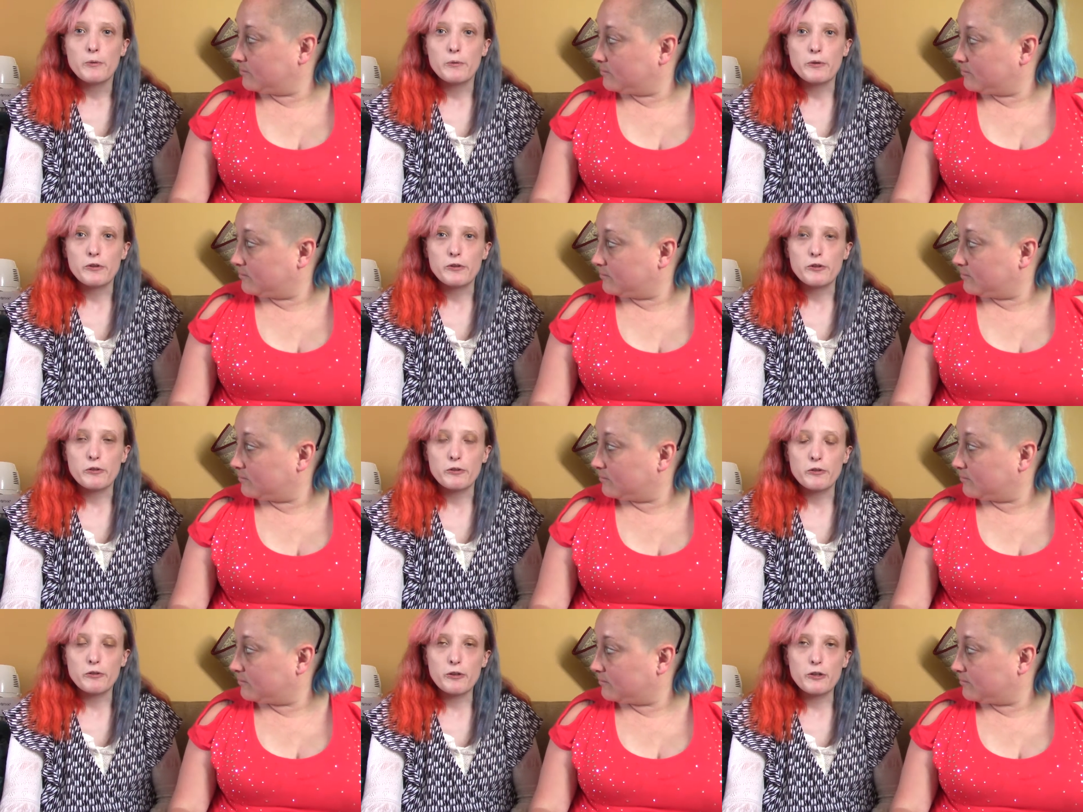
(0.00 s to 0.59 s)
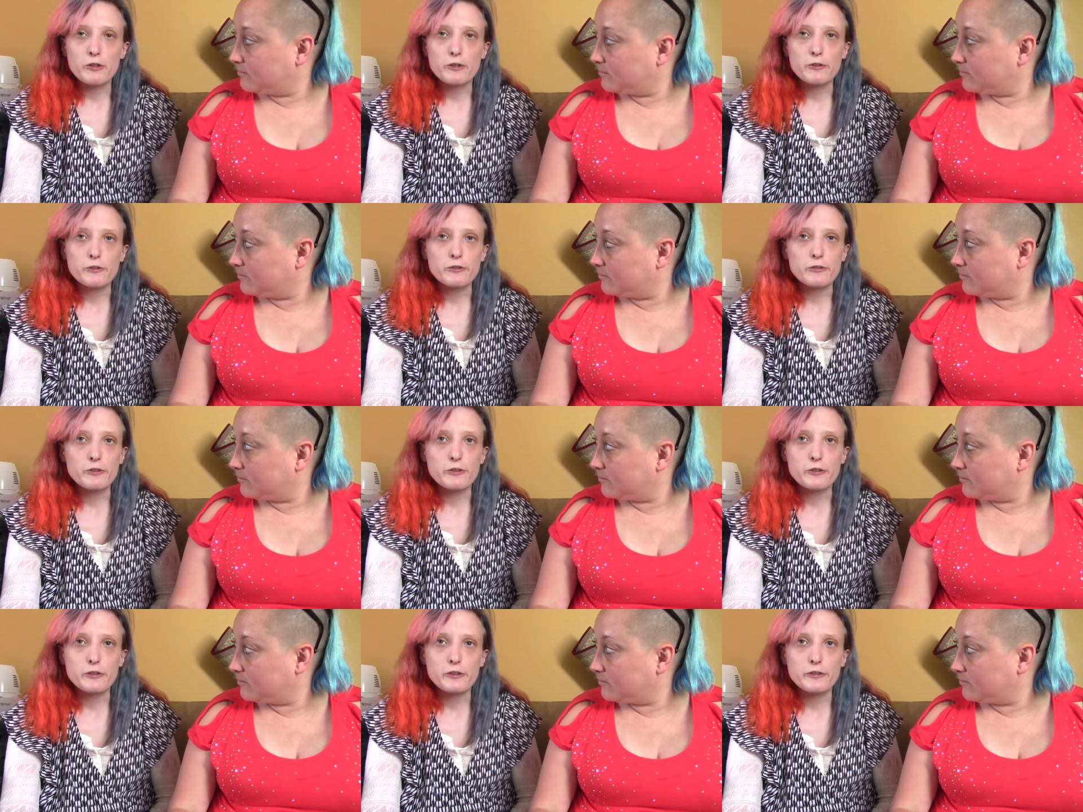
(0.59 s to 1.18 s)
Speaker 1: with your
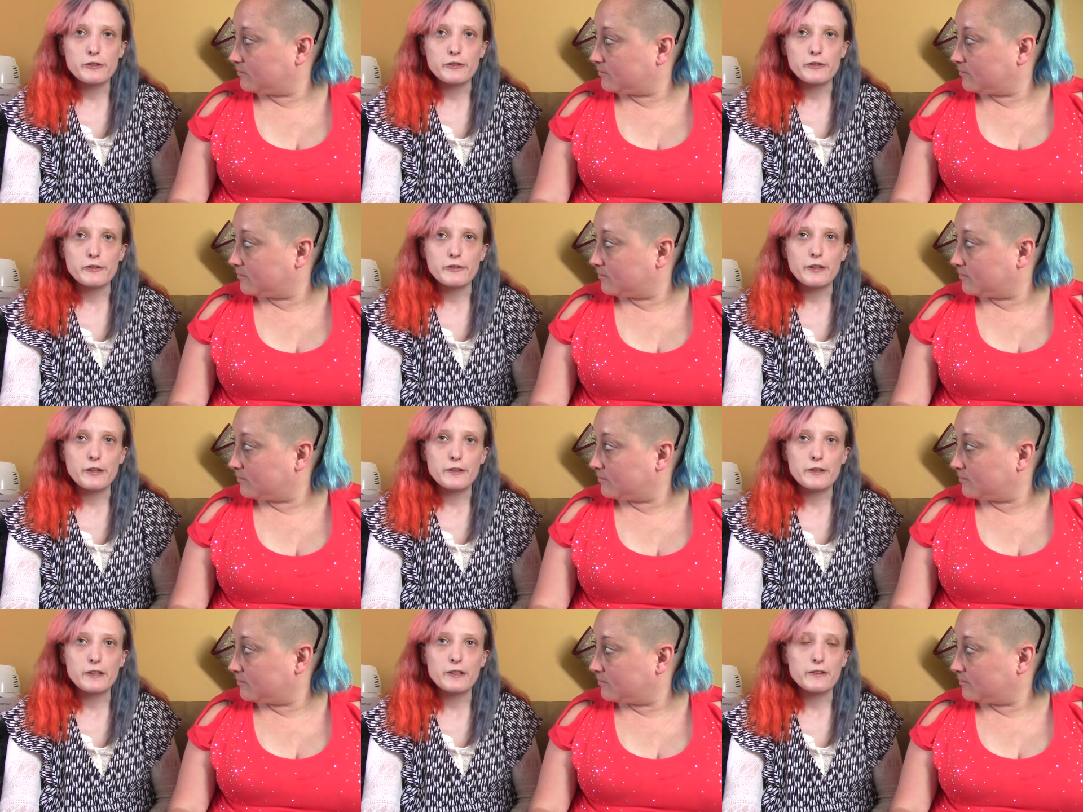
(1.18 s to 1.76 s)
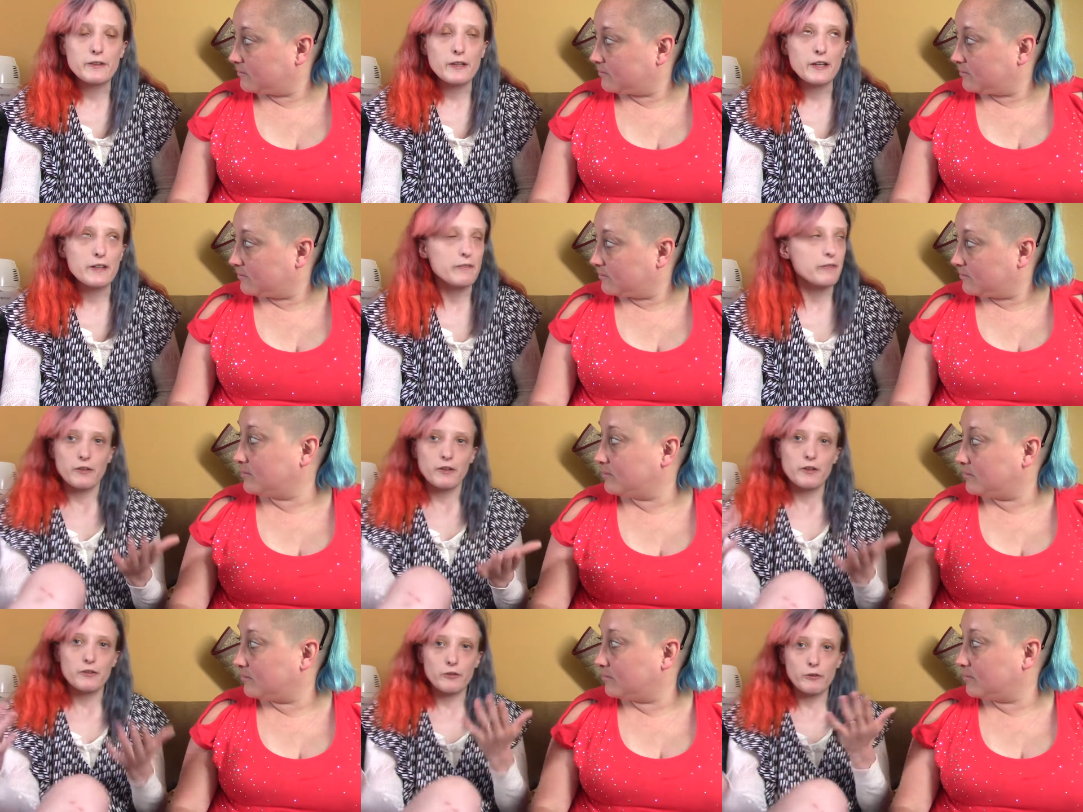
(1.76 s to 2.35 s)
struggles during daily
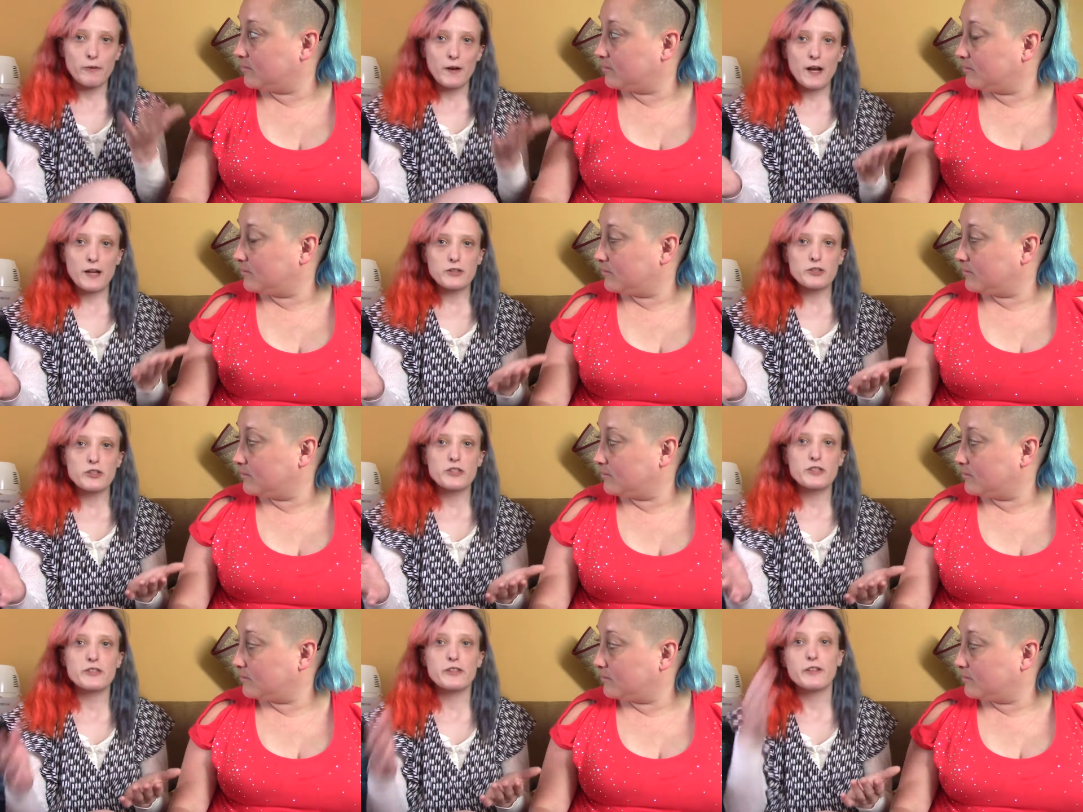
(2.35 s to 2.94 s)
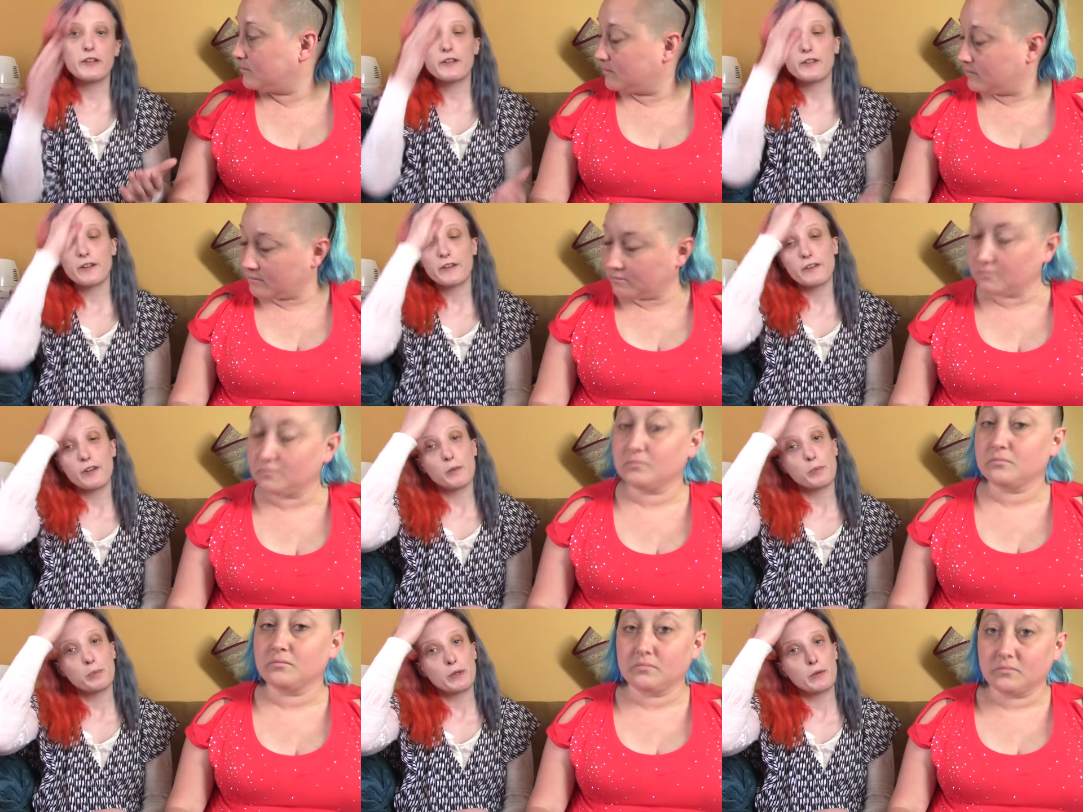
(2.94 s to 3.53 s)
life interactions, and it
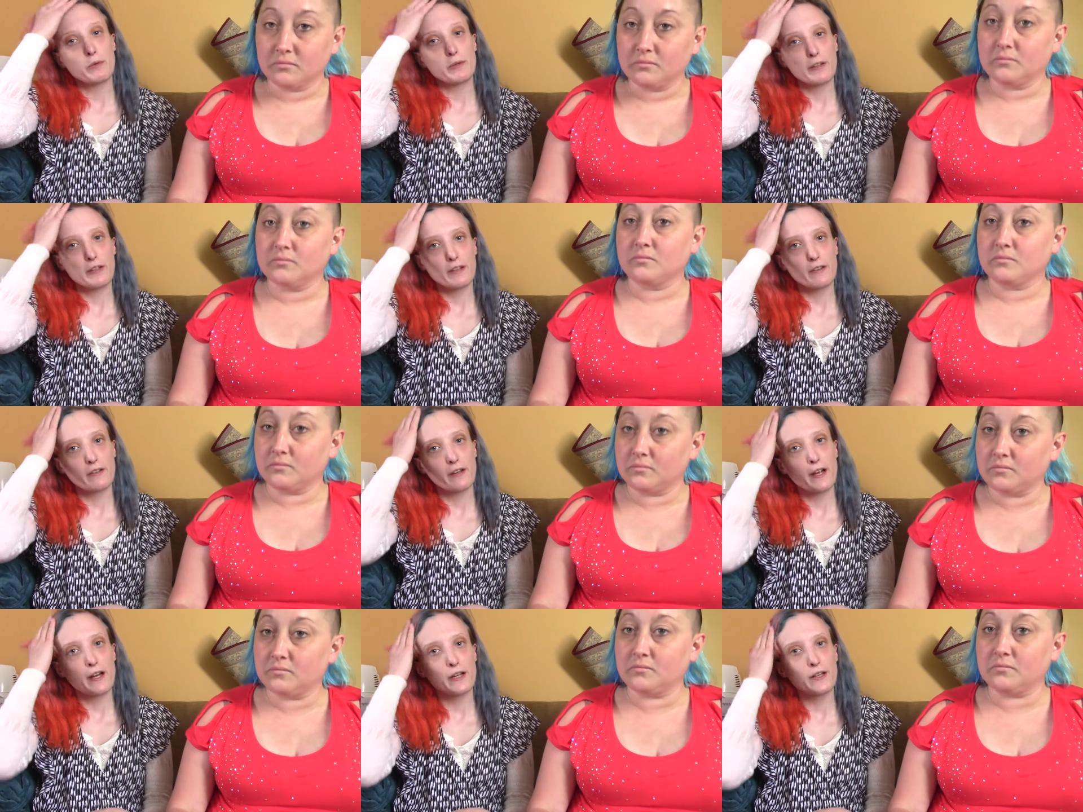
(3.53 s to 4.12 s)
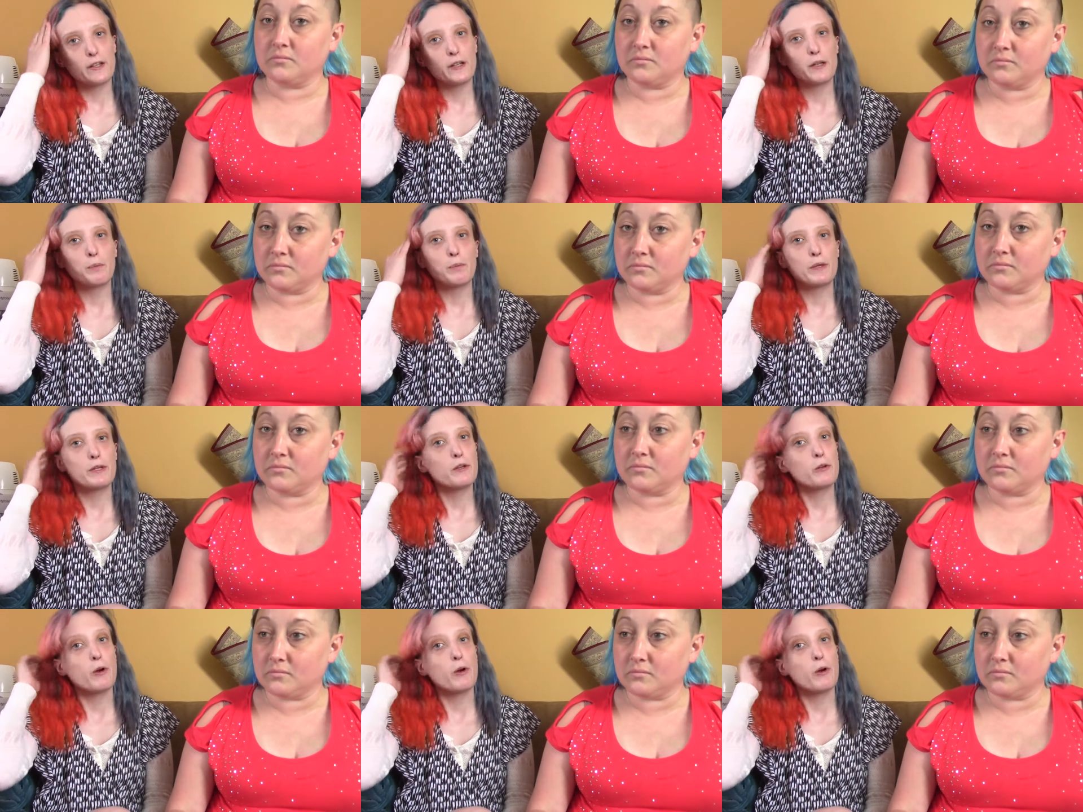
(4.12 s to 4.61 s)
does help you with anxiety, but you